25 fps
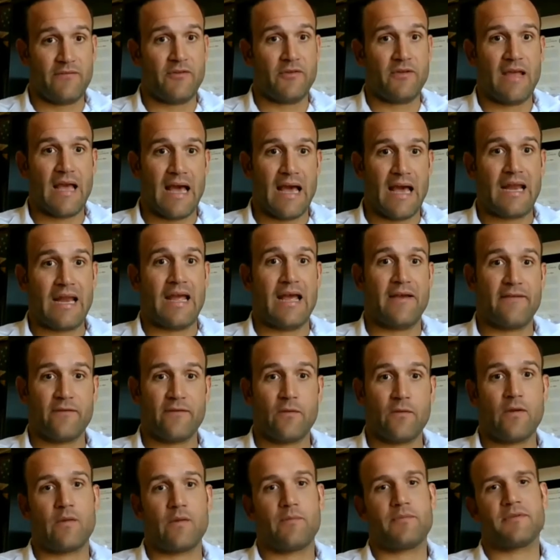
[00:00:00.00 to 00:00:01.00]
you got to have
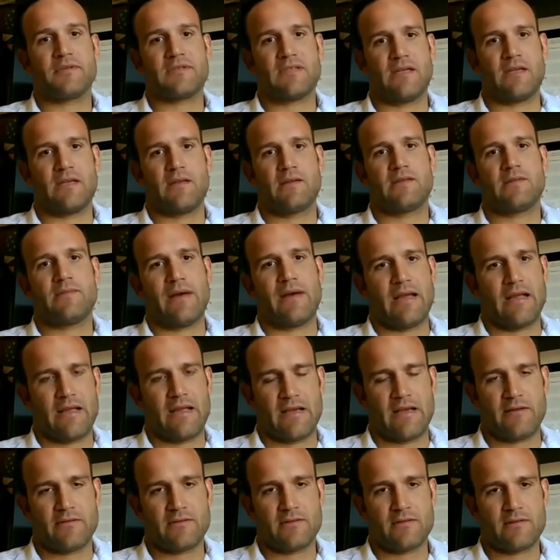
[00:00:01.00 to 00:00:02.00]
20% to buy a
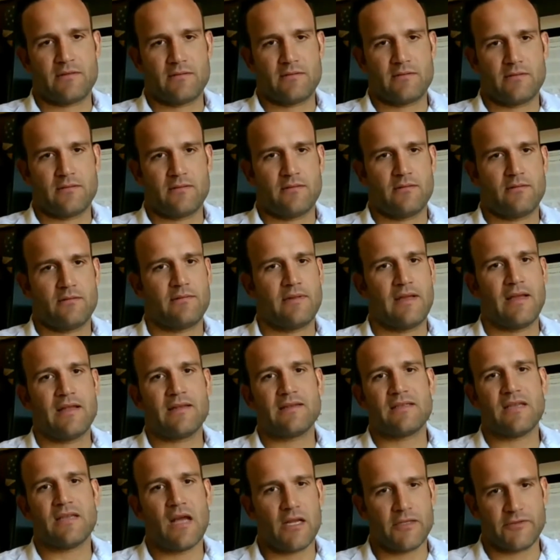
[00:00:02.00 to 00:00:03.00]
house. That is
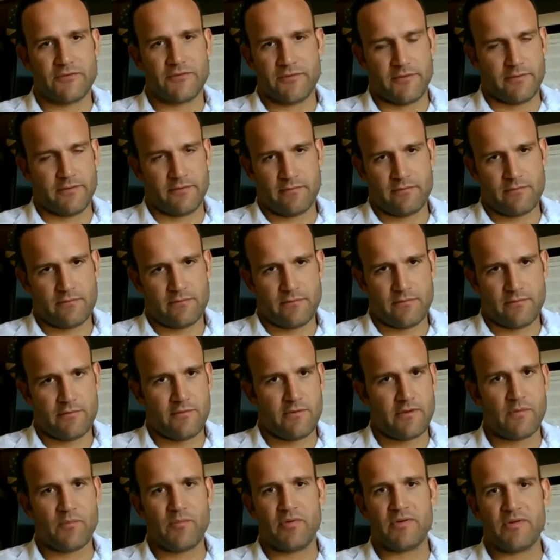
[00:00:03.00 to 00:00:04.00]
not true. You
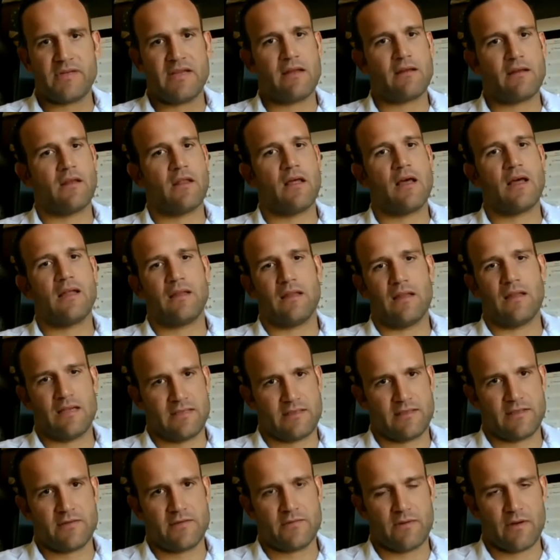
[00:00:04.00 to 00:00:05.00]
can put down a lot less
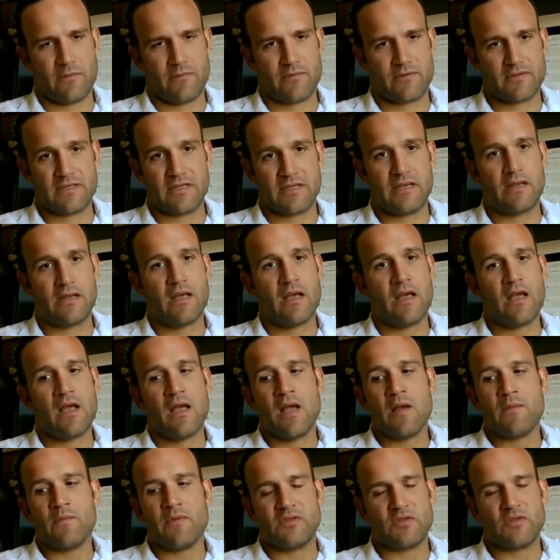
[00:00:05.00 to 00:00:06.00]
than 20%.
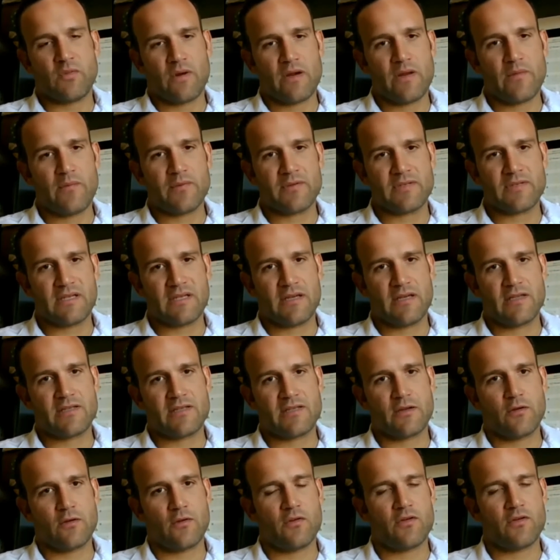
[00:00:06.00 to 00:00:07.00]
But 20% is the
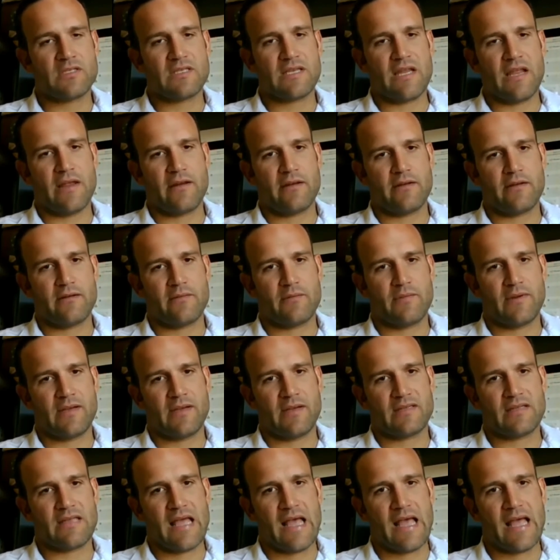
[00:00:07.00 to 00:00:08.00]
gold standard
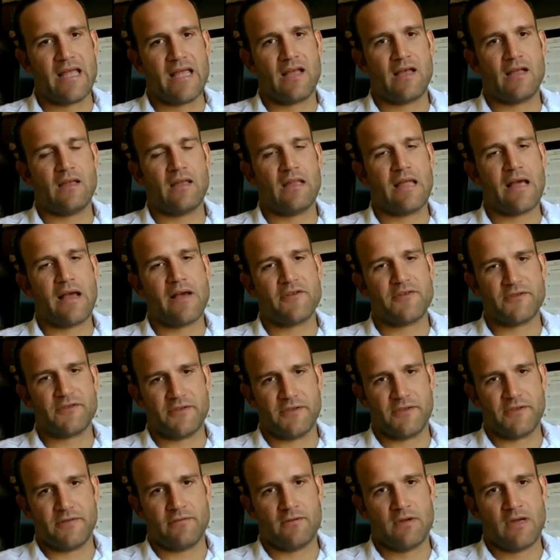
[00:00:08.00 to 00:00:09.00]
because that allows
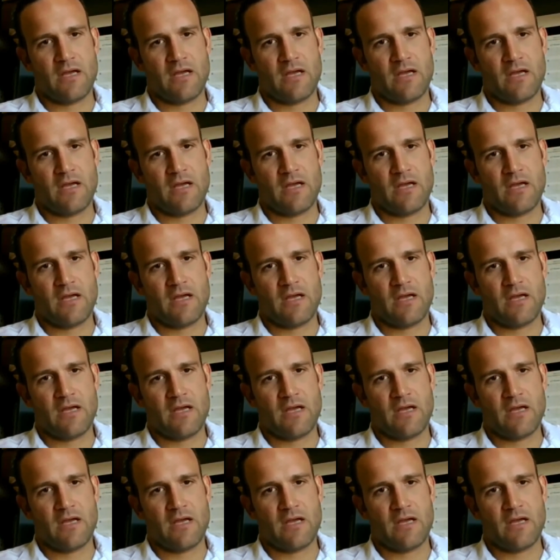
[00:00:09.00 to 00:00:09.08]
you